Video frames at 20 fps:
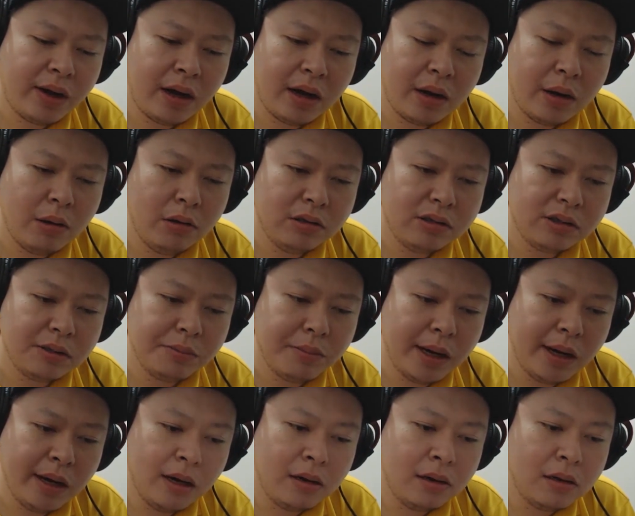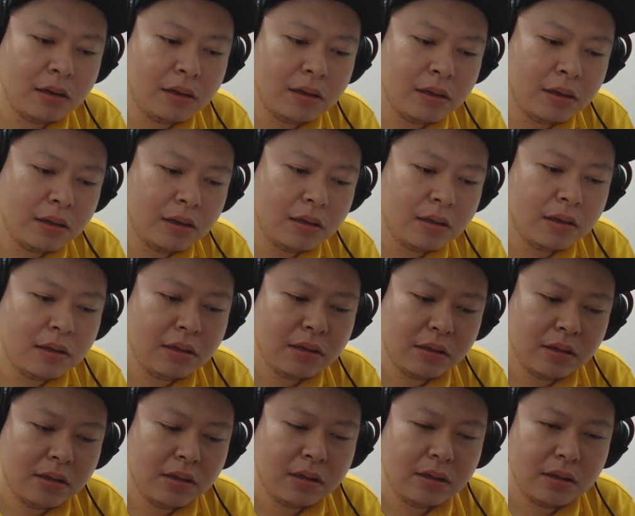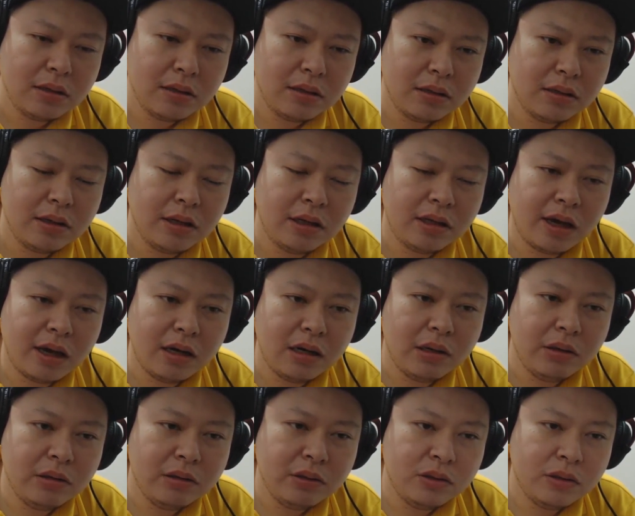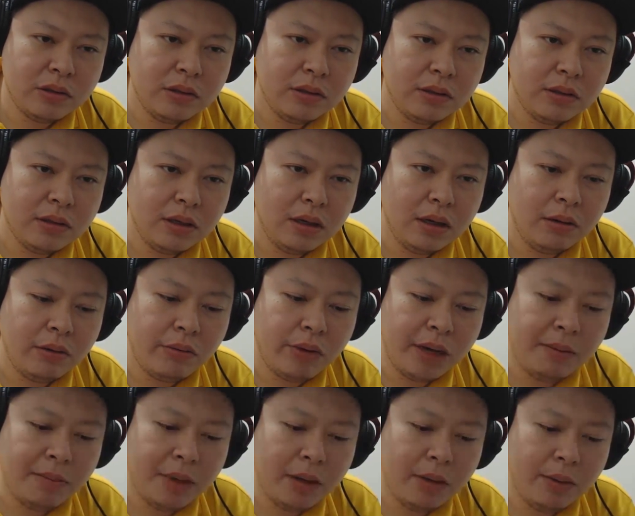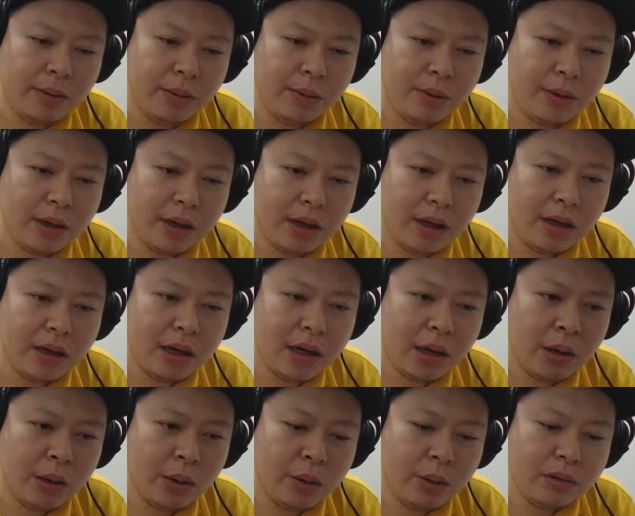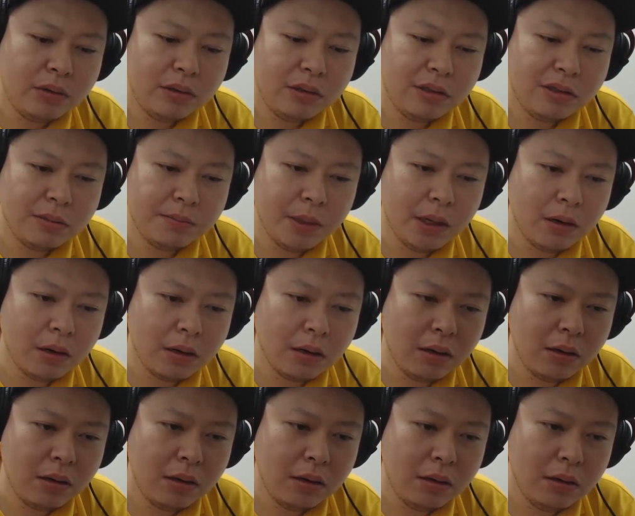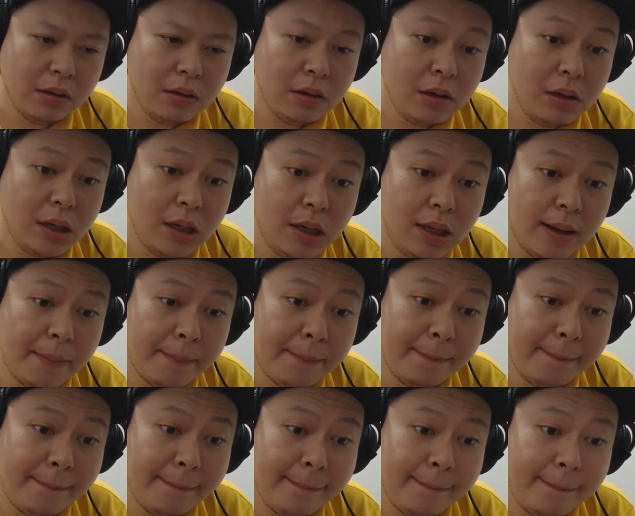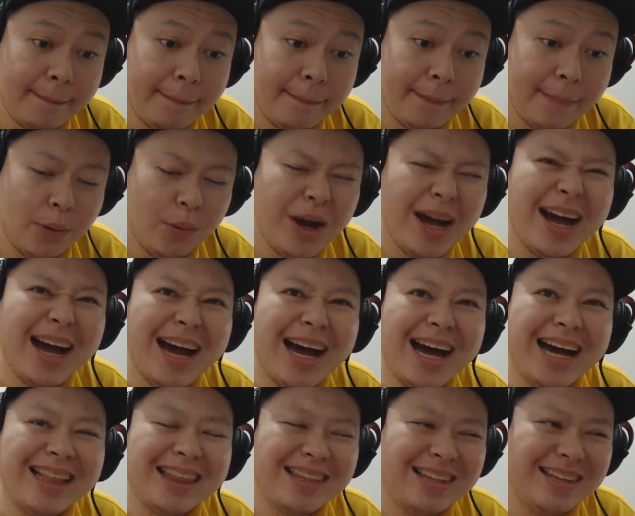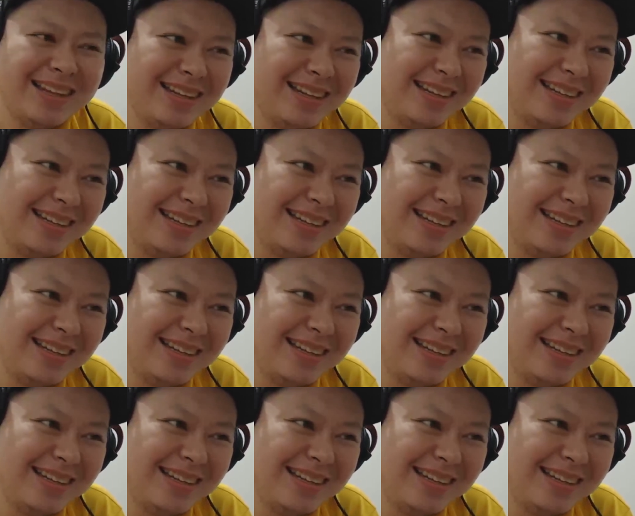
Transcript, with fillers: very cold smile, it can go to a rainbow. Argo, sparkle. What?